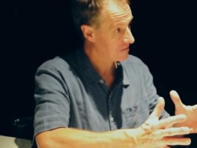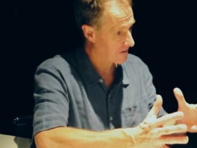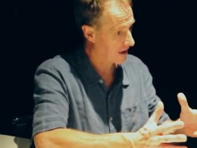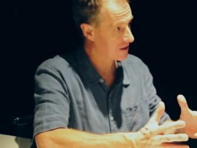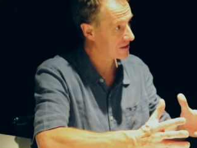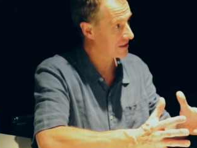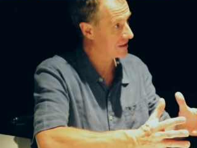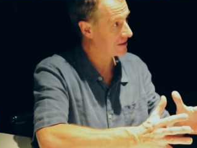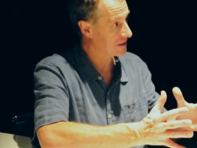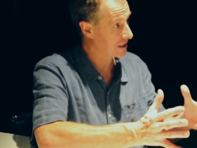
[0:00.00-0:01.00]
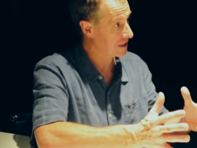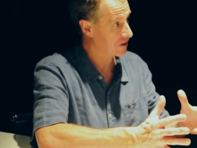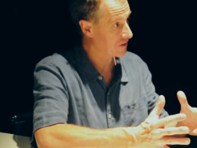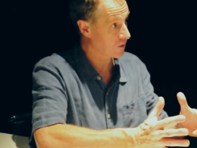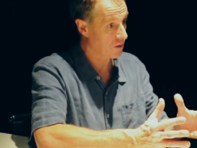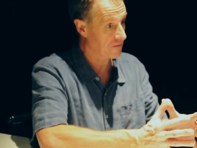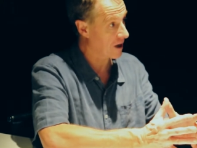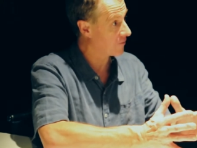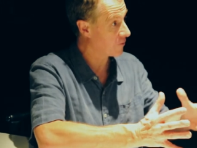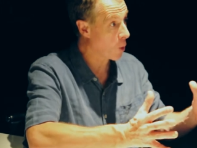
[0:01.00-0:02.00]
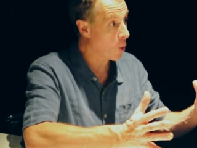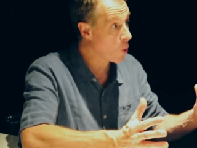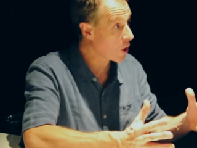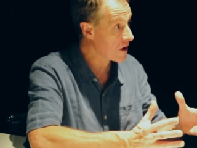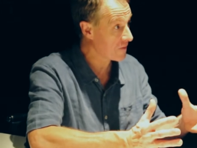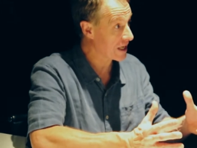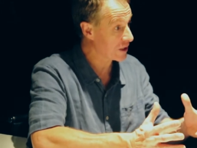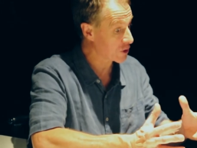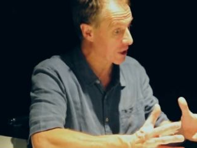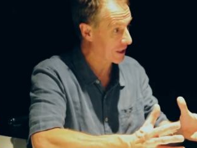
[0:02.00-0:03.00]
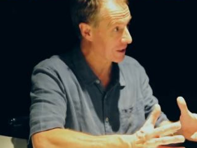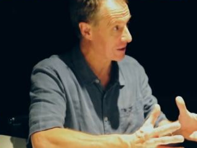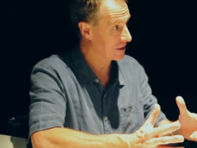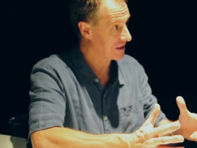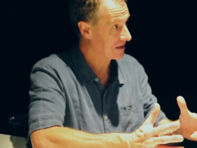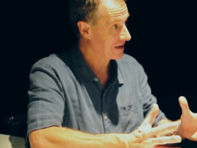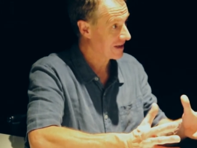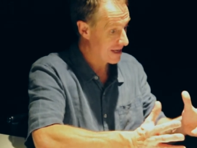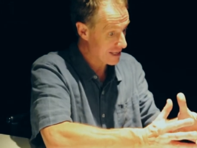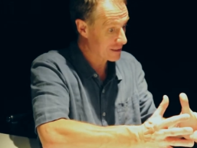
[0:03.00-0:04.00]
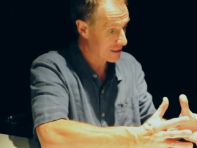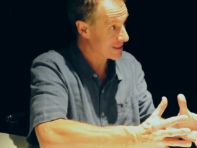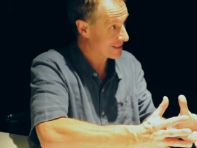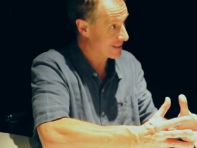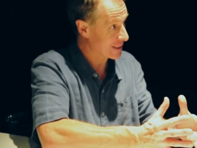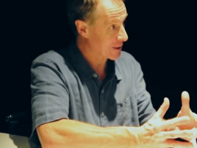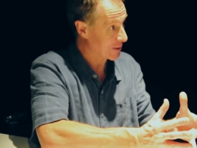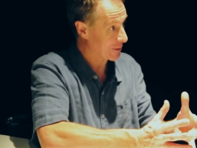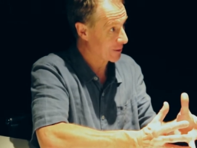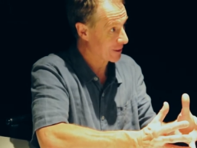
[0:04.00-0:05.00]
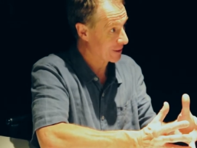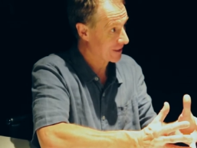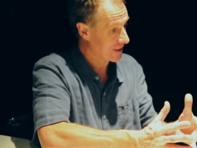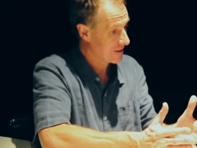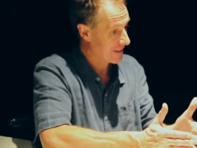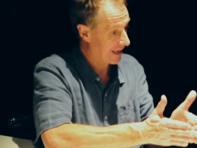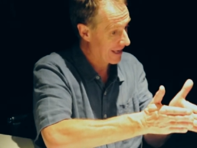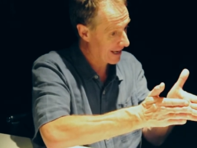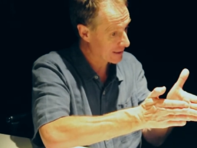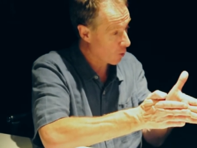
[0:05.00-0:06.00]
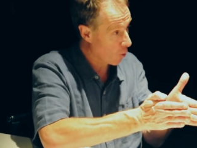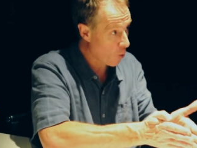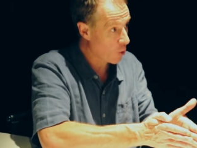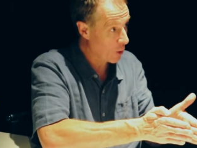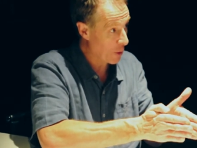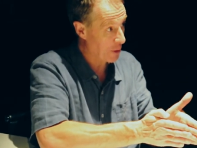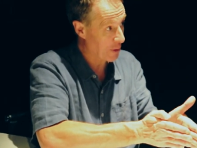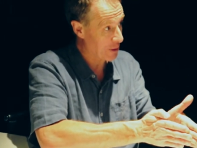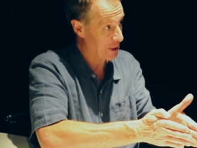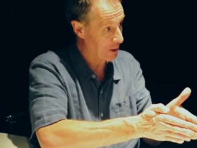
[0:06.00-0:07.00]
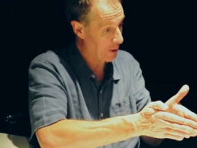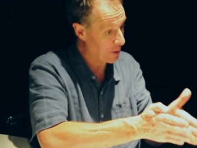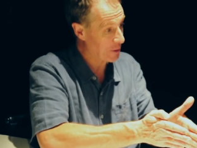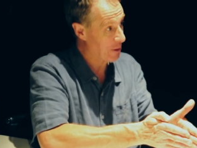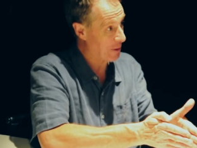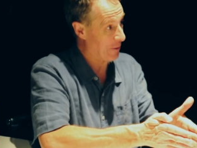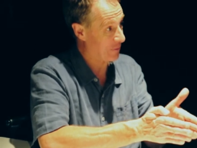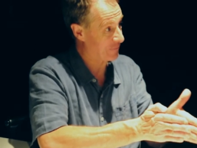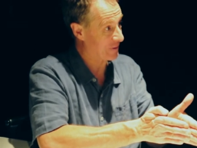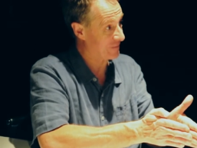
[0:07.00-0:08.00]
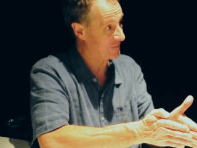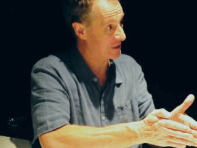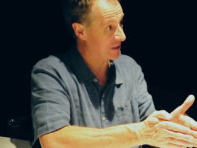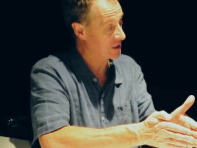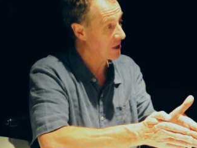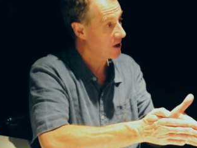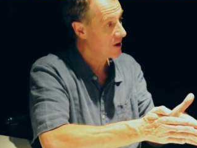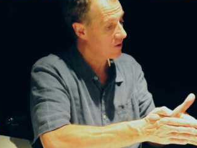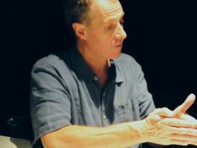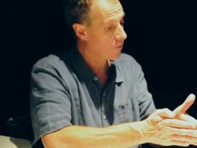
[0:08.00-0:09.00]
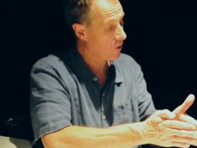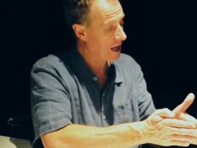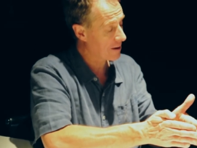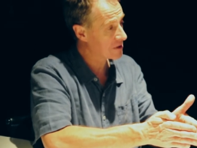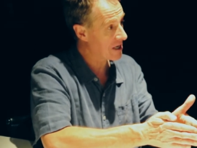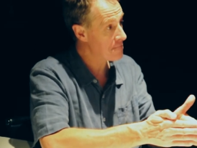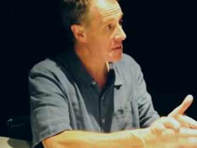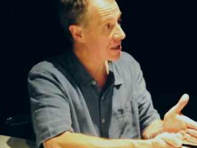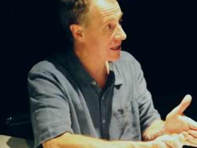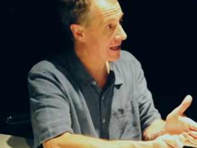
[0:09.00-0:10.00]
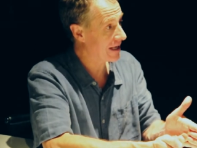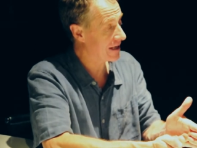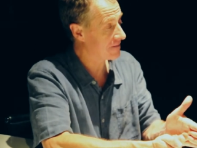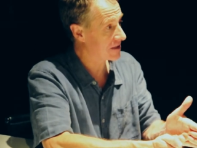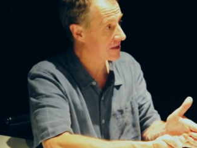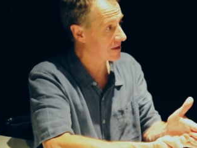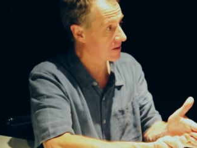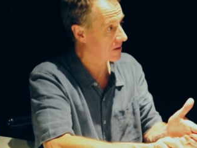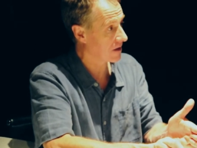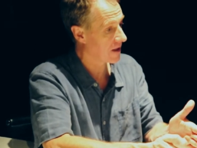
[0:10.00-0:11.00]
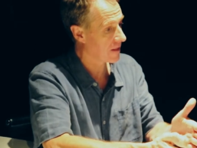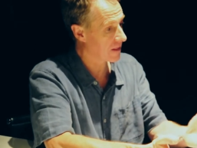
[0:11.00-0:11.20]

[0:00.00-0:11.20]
Pharisees and teachers of the law who come from all over Israel into this synagogue, that he has all authority on the earth to forgive sins. What happens immediately he leaves the synagogue?